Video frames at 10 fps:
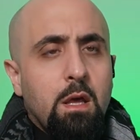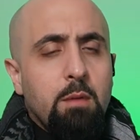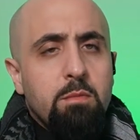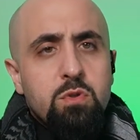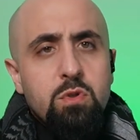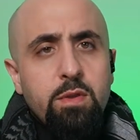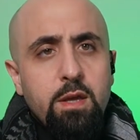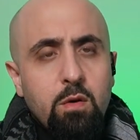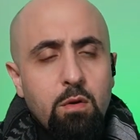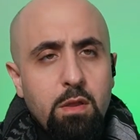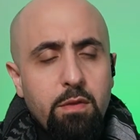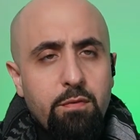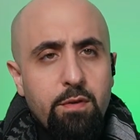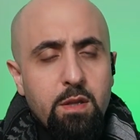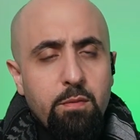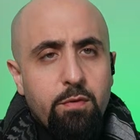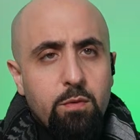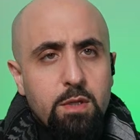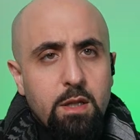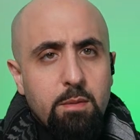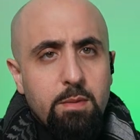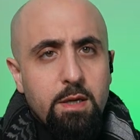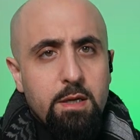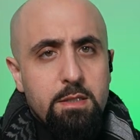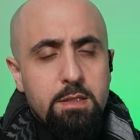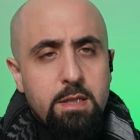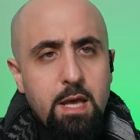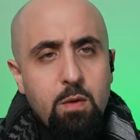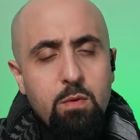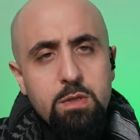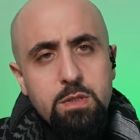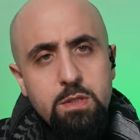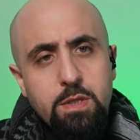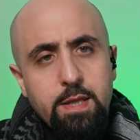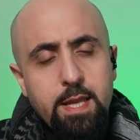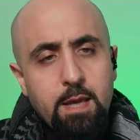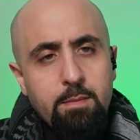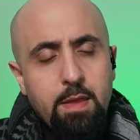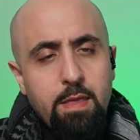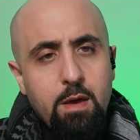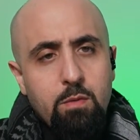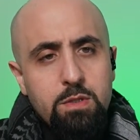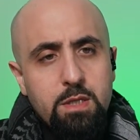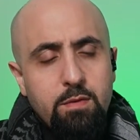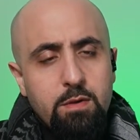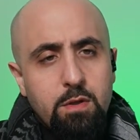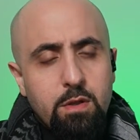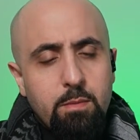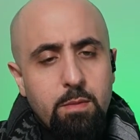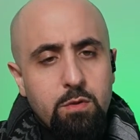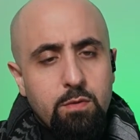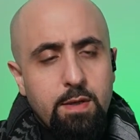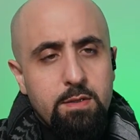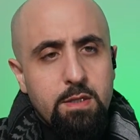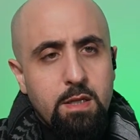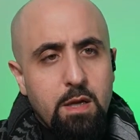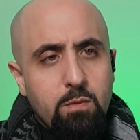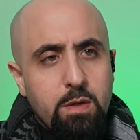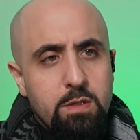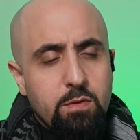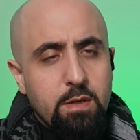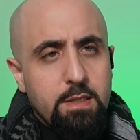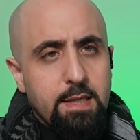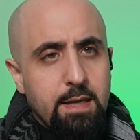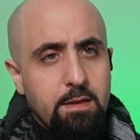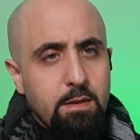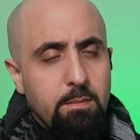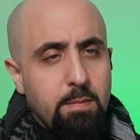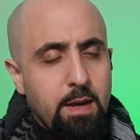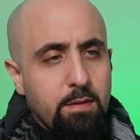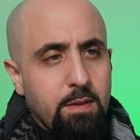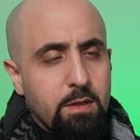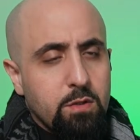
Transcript: I'm not sure they call it the Freedom Flotilla because that was the name that was given to them in 2009 when Israel attacked them back then.